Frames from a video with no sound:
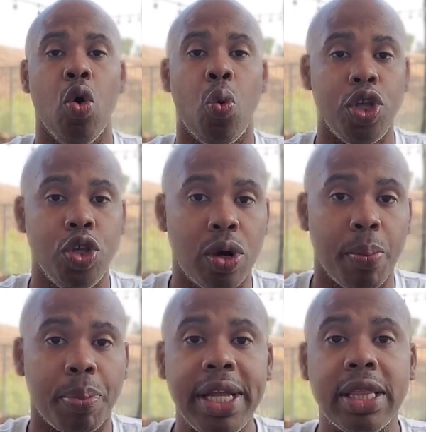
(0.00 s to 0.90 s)
when you
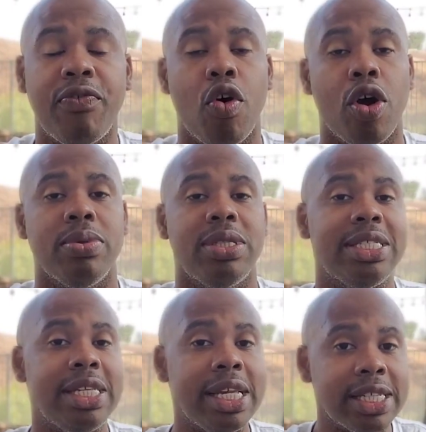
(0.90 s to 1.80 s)
complete the forms. The
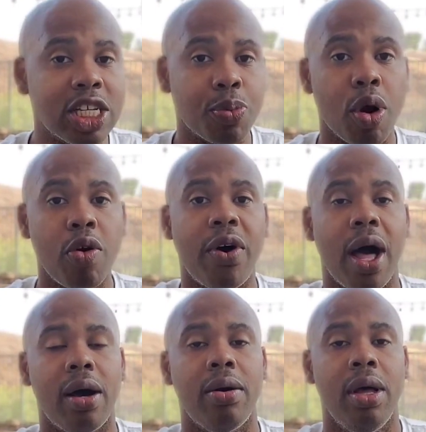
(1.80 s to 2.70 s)
CSS
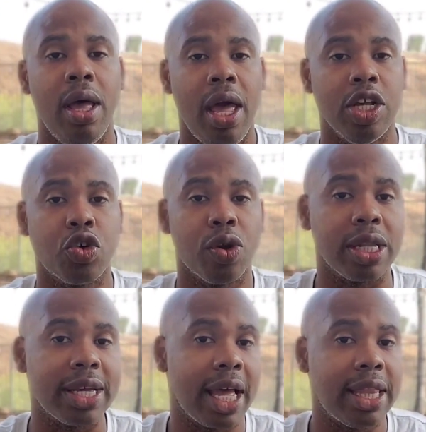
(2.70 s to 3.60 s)
profile is going to
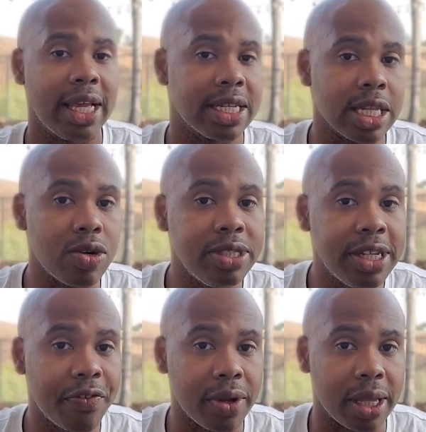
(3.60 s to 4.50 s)
look at things a little
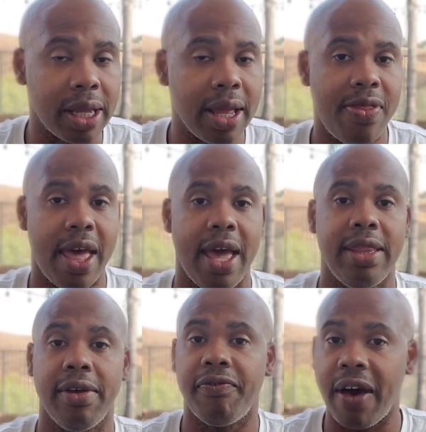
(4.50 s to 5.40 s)
differently than
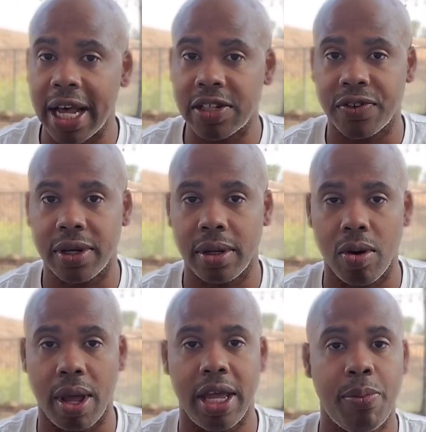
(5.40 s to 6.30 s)
the FAFSA,
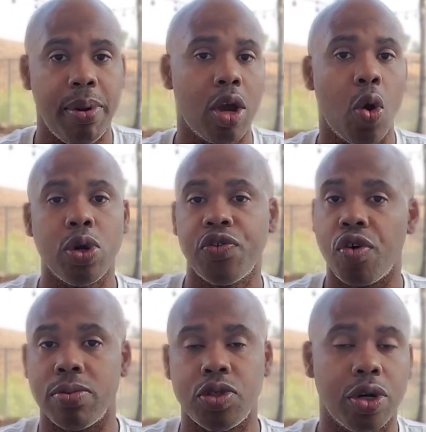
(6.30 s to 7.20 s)
okay, depending on which
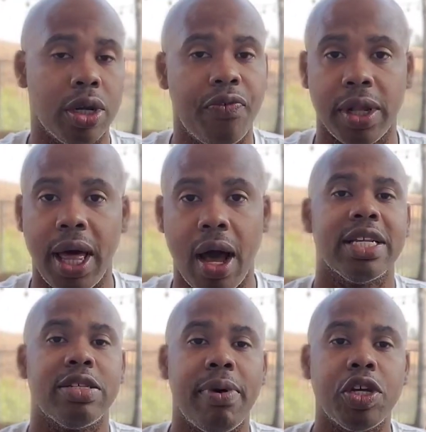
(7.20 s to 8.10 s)
forms you're going to fill out.
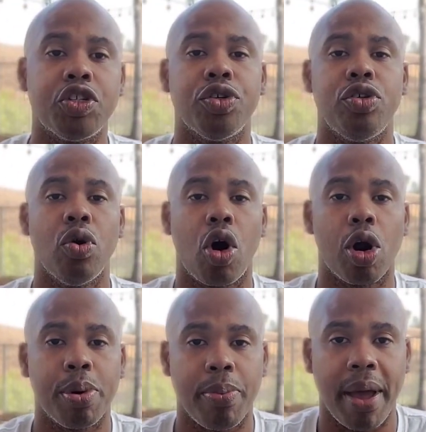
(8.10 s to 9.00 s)
Make sure you are
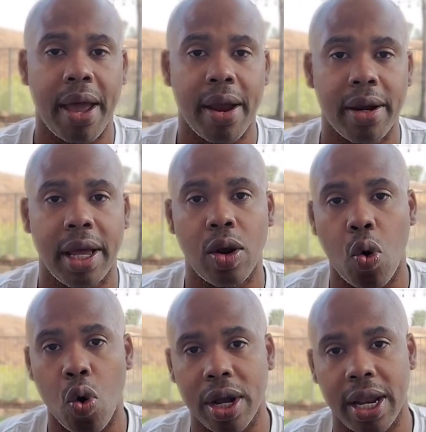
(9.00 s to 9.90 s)
prepared and
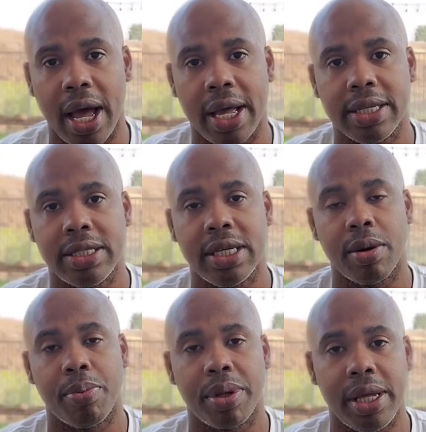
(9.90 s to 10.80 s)
organized to
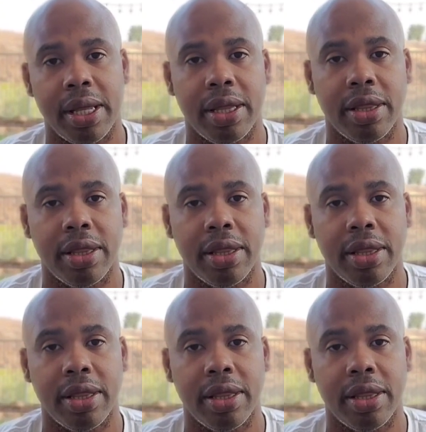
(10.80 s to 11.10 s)
complete the